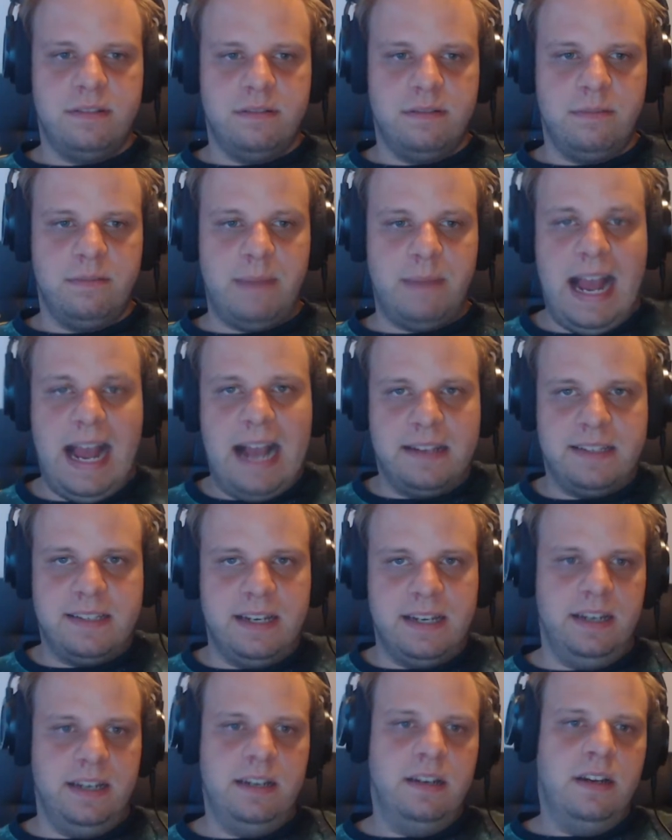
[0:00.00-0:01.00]
by
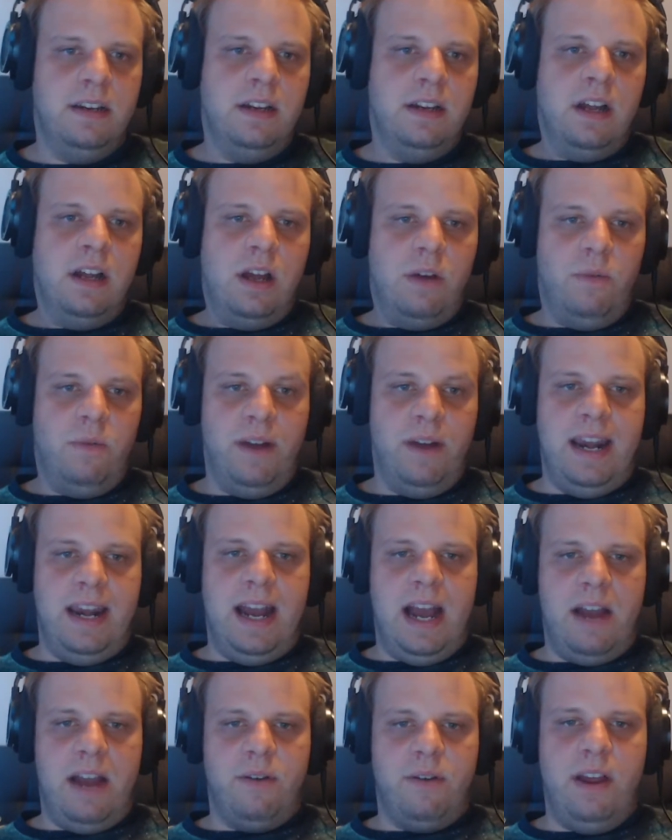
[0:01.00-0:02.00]
accident, when
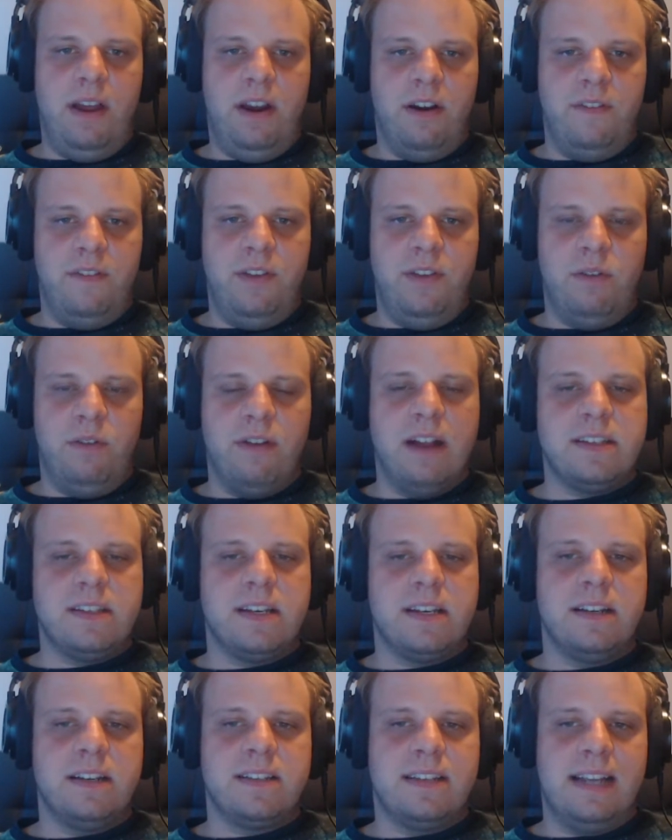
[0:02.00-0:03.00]
I interviewed
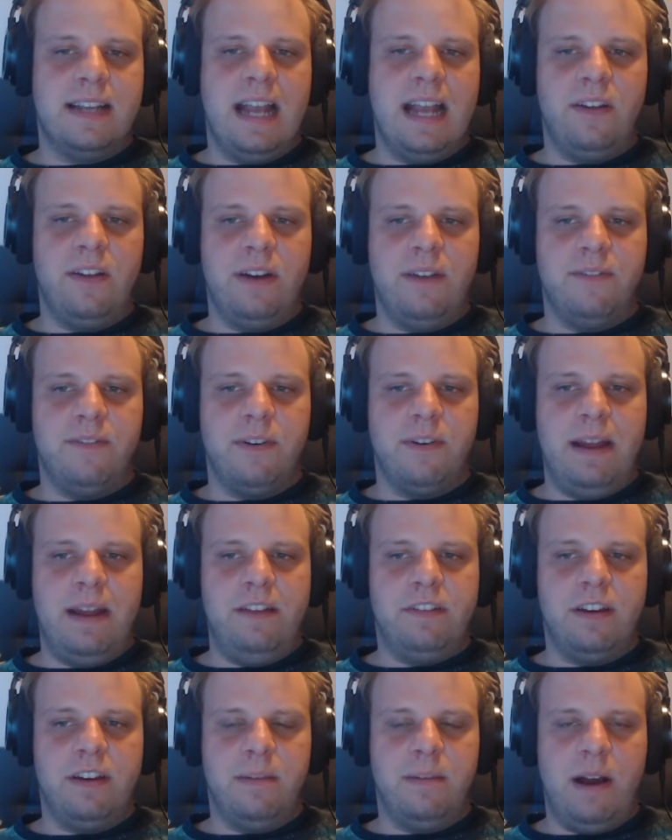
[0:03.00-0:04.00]
residents to gather
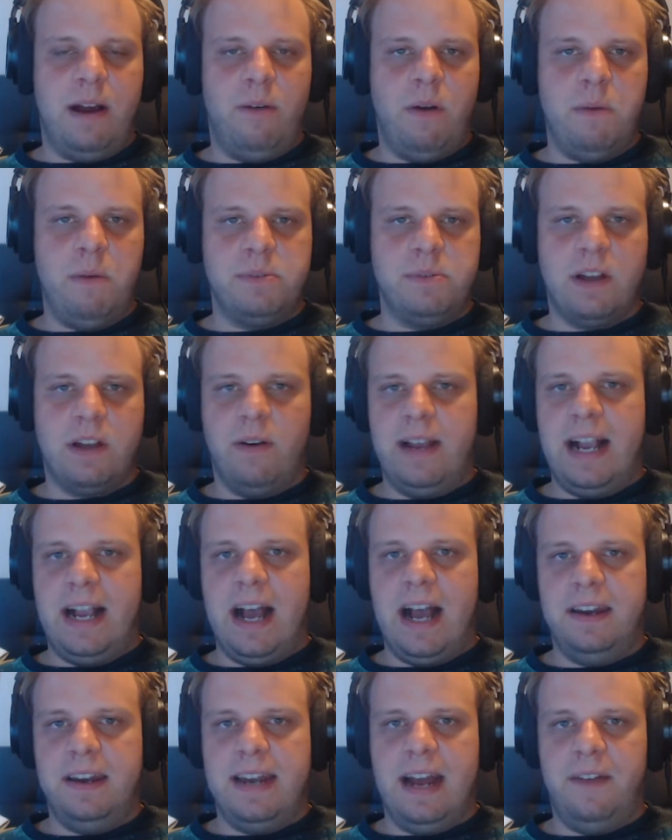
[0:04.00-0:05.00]
information about what was going
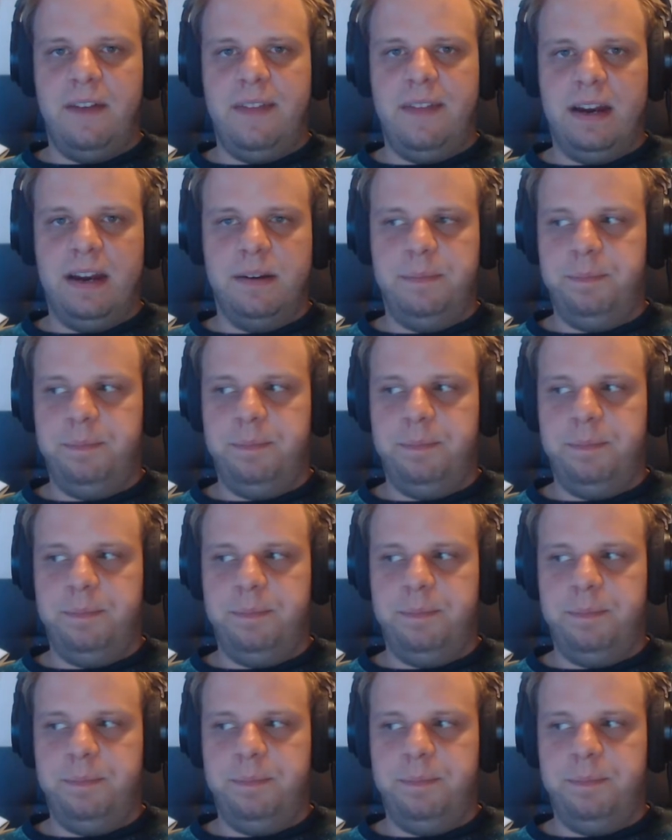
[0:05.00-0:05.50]
on down there.